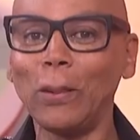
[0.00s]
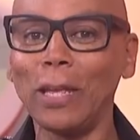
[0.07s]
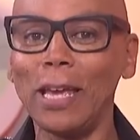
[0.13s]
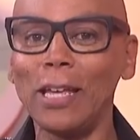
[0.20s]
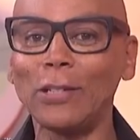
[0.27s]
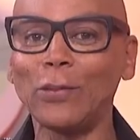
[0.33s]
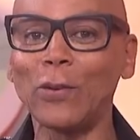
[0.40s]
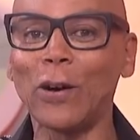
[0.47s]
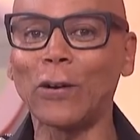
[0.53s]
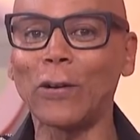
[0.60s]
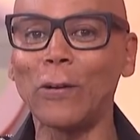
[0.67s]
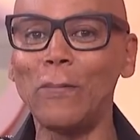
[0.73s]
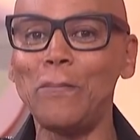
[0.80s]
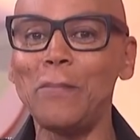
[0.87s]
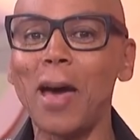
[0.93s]
Please
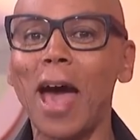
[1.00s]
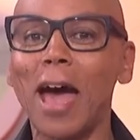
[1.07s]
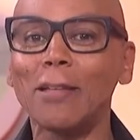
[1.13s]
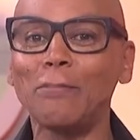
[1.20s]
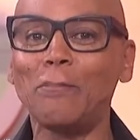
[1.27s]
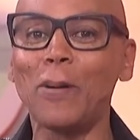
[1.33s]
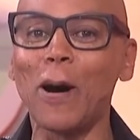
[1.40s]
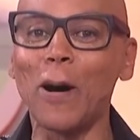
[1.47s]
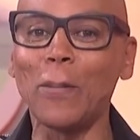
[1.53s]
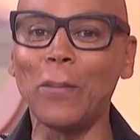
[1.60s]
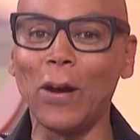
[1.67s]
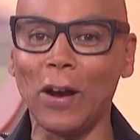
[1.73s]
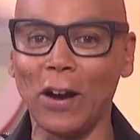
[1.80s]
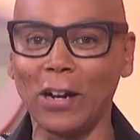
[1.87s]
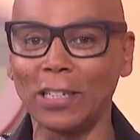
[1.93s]
welcome Matt
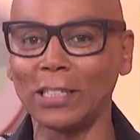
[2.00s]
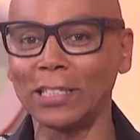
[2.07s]
Bomer.